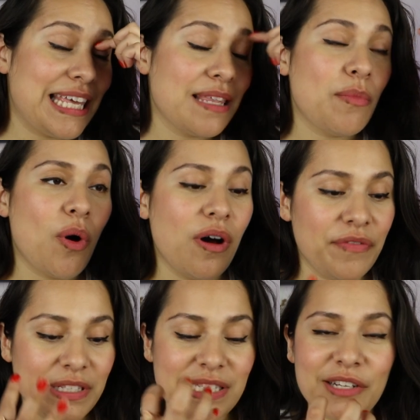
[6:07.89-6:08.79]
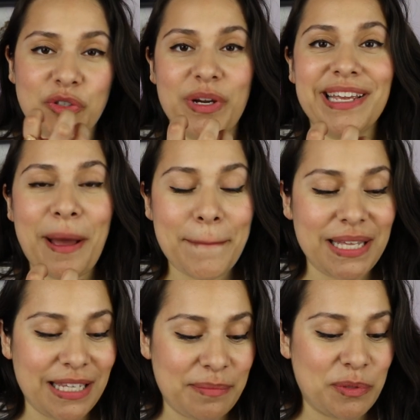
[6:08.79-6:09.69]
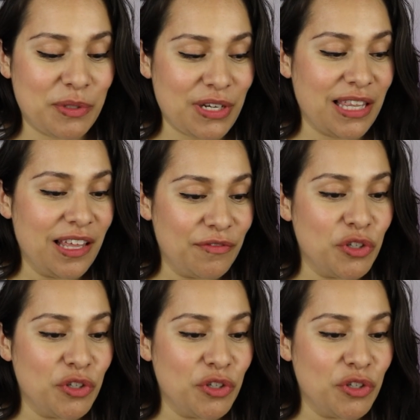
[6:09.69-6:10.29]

them off, it's not drying out my lips, which I love.